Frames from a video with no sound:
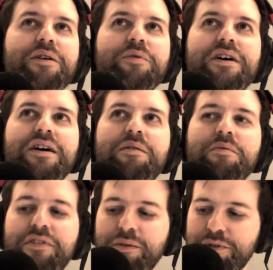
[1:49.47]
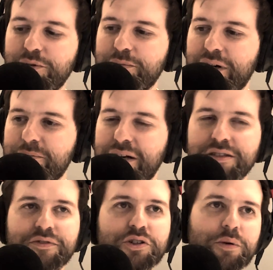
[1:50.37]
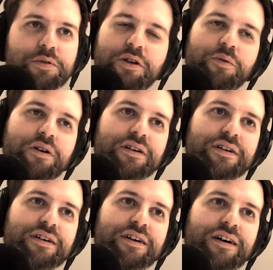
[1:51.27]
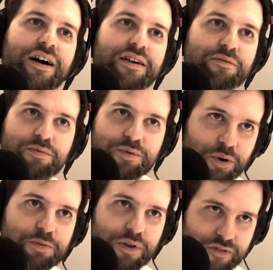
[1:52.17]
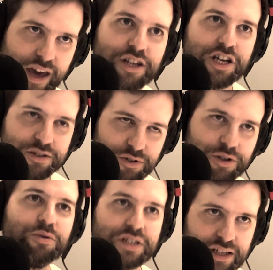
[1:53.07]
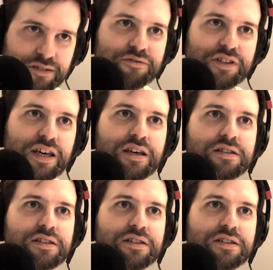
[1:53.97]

when I remember, I think we talked about it in Back to the Future episode where... I would watch my VHS recording for years